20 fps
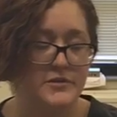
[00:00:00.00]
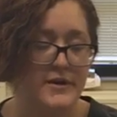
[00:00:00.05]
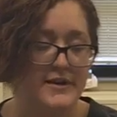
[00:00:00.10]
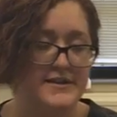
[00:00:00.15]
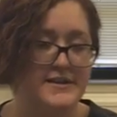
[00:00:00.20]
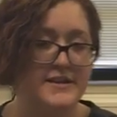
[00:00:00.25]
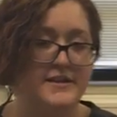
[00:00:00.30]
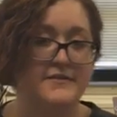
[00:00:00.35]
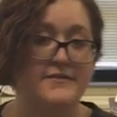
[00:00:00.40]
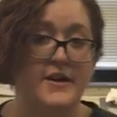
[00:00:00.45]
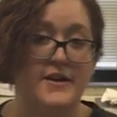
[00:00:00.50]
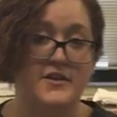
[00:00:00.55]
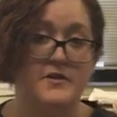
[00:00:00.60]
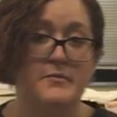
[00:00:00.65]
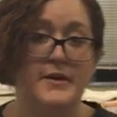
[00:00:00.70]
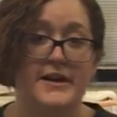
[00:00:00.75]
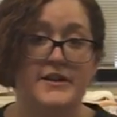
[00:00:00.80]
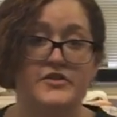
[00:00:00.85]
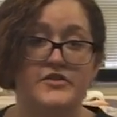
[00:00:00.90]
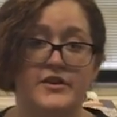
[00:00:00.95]
to identify the
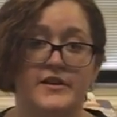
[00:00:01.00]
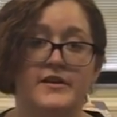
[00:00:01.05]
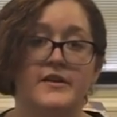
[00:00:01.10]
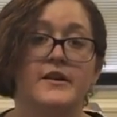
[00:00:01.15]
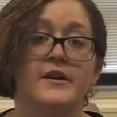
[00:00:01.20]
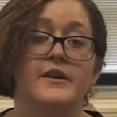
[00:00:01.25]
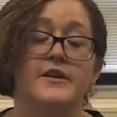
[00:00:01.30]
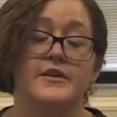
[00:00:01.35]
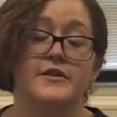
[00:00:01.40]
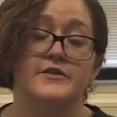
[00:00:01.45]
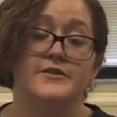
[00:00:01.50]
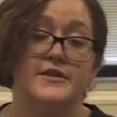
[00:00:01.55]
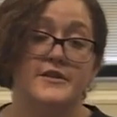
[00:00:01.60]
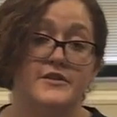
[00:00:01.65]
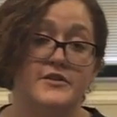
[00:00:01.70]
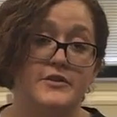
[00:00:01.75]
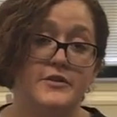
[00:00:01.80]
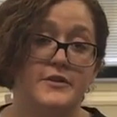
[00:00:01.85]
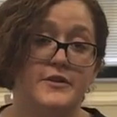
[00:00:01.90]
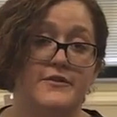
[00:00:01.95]
patient
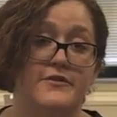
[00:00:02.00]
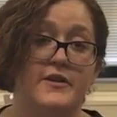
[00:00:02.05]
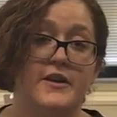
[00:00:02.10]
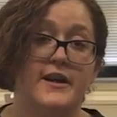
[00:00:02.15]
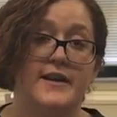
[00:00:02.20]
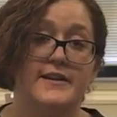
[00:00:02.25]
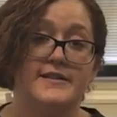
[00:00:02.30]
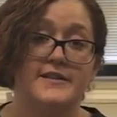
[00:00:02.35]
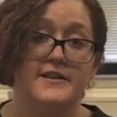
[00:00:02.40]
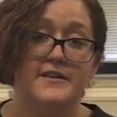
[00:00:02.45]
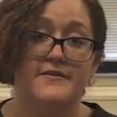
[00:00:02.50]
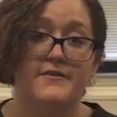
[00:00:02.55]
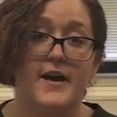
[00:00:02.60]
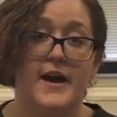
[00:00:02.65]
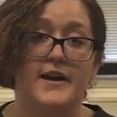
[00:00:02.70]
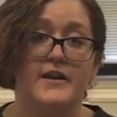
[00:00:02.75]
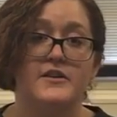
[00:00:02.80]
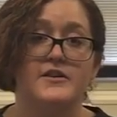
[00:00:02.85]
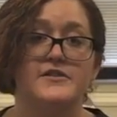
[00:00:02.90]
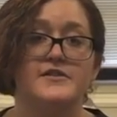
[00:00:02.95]
using 2 different
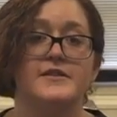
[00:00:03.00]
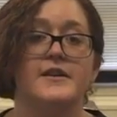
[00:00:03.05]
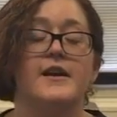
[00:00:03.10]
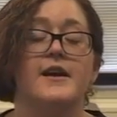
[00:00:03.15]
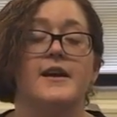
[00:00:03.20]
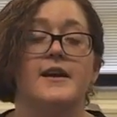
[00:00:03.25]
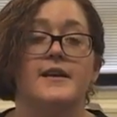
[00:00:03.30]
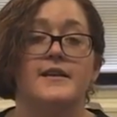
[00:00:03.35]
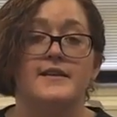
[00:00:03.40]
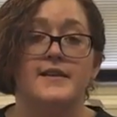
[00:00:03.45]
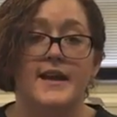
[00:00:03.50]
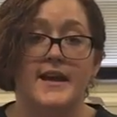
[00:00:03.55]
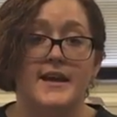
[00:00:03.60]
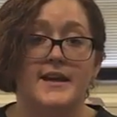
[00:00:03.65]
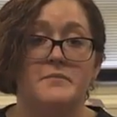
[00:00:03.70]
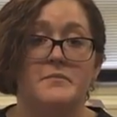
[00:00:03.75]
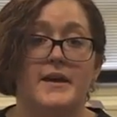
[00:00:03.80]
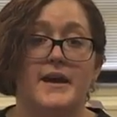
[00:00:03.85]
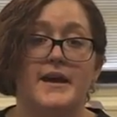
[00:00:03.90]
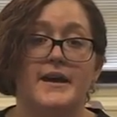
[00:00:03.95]
identifiers,
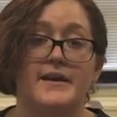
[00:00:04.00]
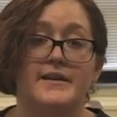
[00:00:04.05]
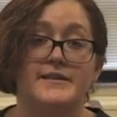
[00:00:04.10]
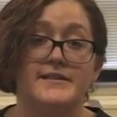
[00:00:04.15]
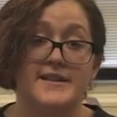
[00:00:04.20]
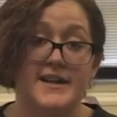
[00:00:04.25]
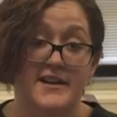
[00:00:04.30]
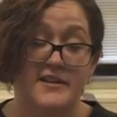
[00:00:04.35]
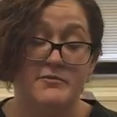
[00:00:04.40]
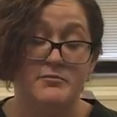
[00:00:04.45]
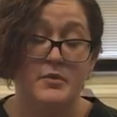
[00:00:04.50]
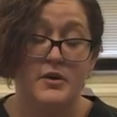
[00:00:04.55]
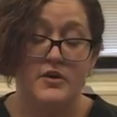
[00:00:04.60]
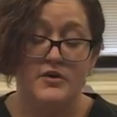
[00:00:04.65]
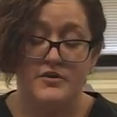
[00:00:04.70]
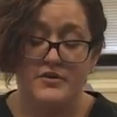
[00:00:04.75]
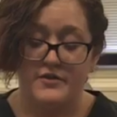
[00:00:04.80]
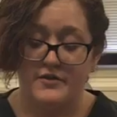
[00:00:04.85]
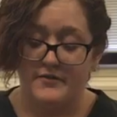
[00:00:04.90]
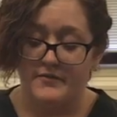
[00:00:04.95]
name and date of
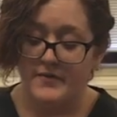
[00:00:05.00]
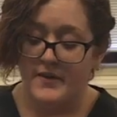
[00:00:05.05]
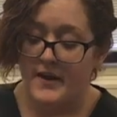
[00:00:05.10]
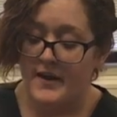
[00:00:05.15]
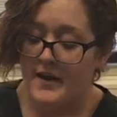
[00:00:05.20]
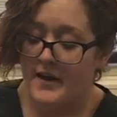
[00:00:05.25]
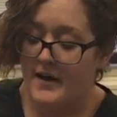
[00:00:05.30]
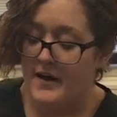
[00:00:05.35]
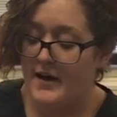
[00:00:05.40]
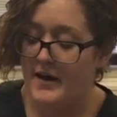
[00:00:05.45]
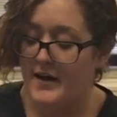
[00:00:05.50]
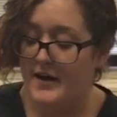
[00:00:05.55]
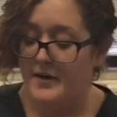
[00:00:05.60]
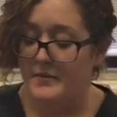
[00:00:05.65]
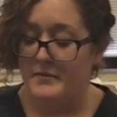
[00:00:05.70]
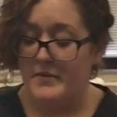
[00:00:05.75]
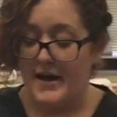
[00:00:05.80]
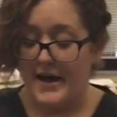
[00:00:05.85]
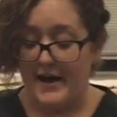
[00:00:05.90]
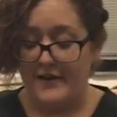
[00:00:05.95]
birth.
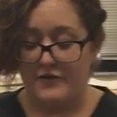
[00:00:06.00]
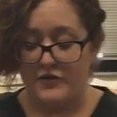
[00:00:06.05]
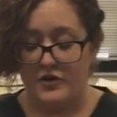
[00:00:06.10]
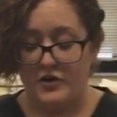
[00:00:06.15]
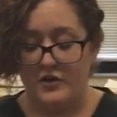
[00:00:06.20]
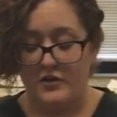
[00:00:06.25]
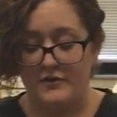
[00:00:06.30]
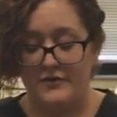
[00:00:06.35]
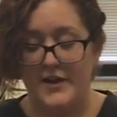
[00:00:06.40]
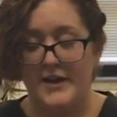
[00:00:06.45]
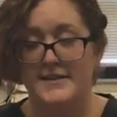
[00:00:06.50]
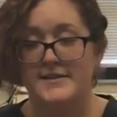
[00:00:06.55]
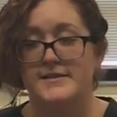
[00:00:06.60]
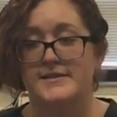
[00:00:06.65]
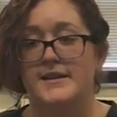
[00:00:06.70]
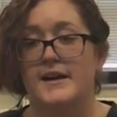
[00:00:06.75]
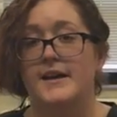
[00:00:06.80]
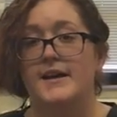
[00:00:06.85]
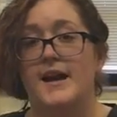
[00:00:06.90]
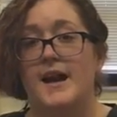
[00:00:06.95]
After all of that's
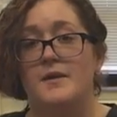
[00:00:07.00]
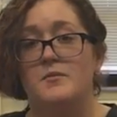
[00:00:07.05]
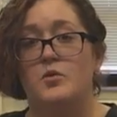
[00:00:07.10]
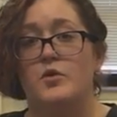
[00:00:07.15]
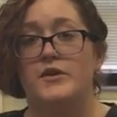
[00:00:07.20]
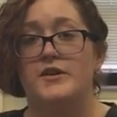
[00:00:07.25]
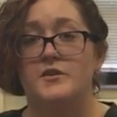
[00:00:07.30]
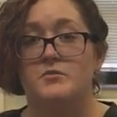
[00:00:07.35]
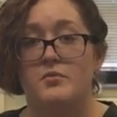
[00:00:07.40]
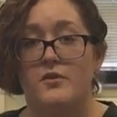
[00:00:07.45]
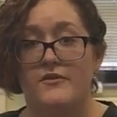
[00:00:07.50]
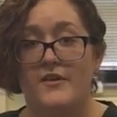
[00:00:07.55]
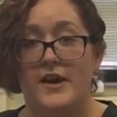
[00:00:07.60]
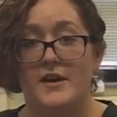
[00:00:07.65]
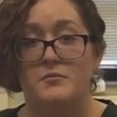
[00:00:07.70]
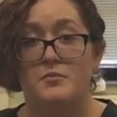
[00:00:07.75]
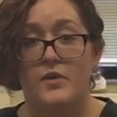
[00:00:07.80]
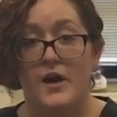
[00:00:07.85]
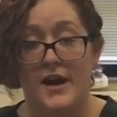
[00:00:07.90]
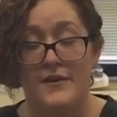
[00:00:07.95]
done, I'm going to
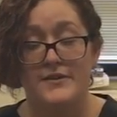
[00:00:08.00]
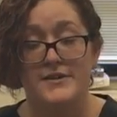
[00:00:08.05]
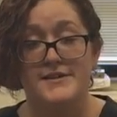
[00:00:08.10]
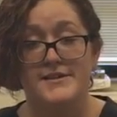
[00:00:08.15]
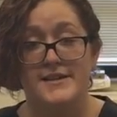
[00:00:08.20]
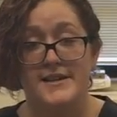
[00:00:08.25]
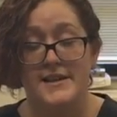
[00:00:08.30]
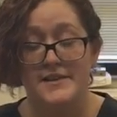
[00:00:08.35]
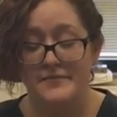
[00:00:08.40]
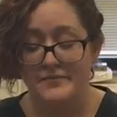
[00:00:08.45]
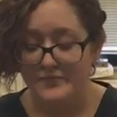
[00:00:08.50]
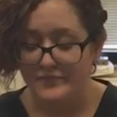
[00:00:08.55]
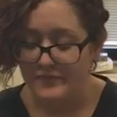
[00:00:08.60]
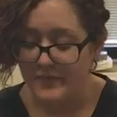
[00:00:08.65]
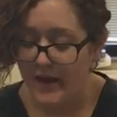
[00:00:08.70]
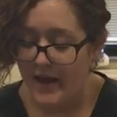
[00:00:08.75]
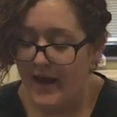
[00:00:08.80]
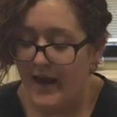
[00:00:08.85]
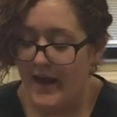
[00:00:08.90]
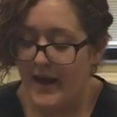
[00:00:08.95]
provide privacy,
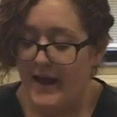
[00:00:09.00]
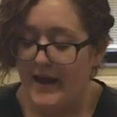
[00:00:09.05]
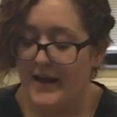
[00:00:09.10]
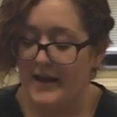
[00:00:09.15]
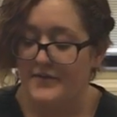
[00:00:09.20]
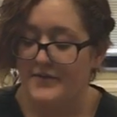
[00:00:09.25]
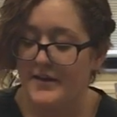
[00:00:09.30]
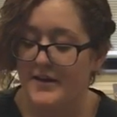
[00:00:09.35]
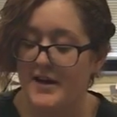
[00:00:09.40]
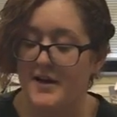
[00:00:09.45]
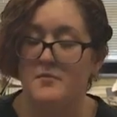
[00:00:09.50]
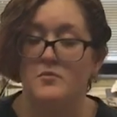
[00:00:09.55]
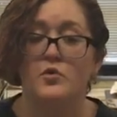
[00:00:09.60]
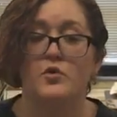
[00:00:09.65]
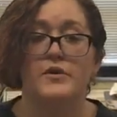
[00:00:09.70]
and then I'm